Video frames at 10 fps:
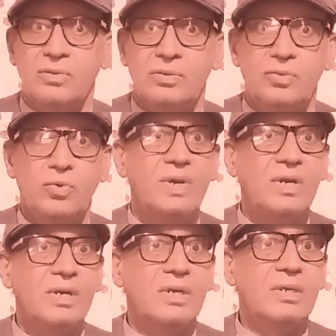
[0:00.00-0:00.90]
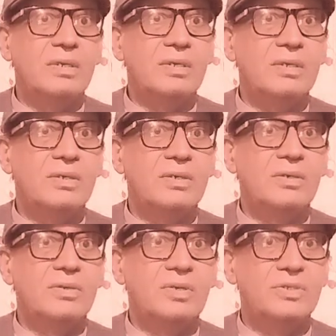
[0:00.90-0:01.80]
tubal
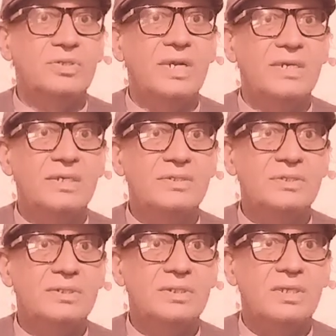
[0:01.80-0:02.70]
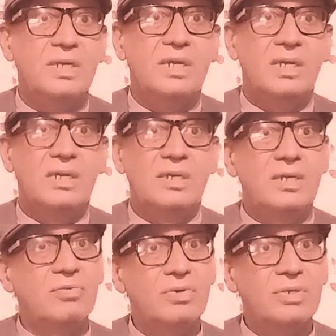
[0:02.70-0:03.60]
tonsillitis,
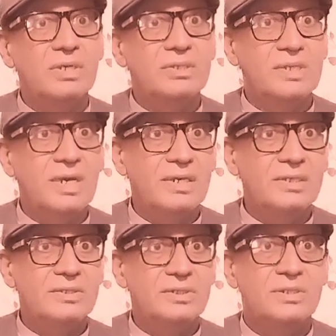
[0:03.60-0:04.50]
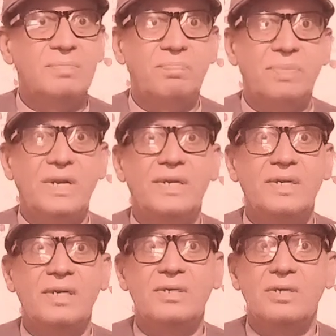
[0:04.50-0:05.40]
lingual tonsillitis,
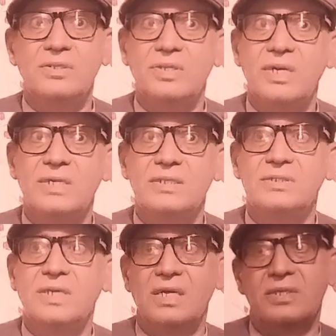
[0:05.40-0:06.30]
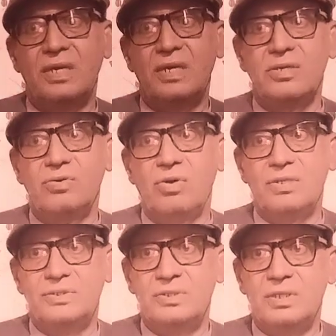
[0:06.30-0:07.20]
palatine tonsillitis, and the
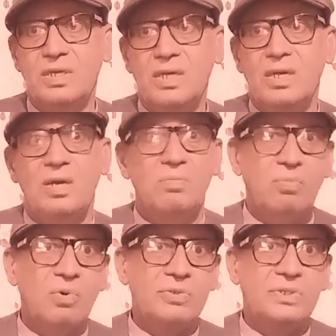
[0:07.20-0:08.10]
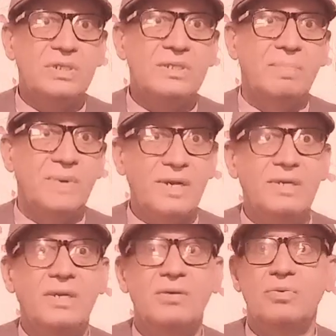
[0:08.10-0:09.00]
adenoids. Mostly the
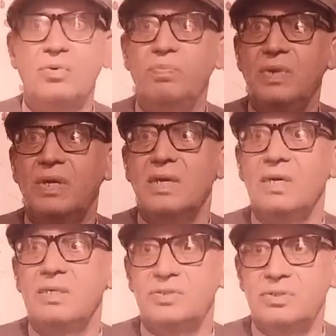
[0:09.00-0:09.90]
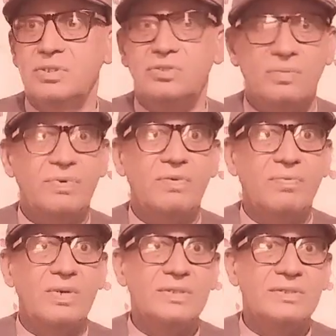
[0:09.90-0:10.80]
palatine group is the sufferer
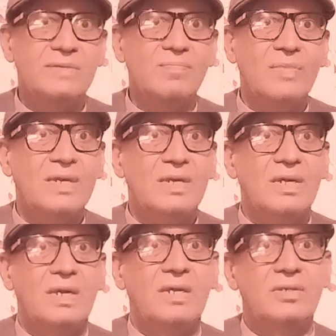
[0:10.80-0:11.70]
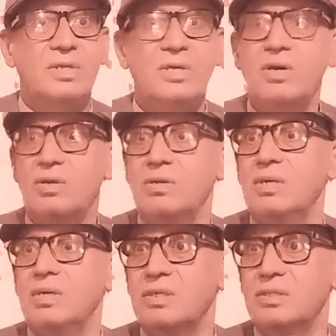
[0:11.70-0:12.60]
ones, and they are
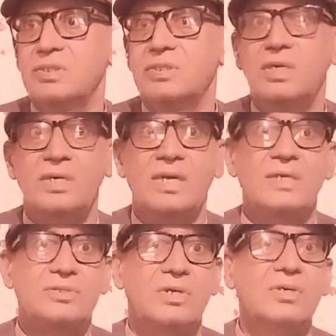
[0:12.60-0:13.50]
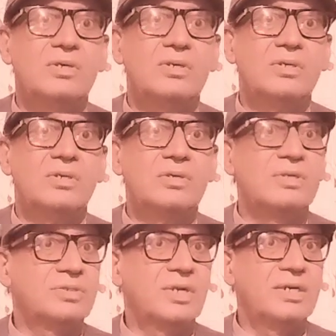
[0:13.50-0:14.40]
considered as the
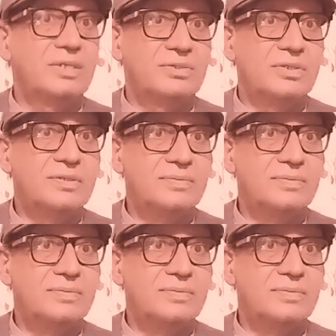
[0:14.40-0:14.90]
tonsillitis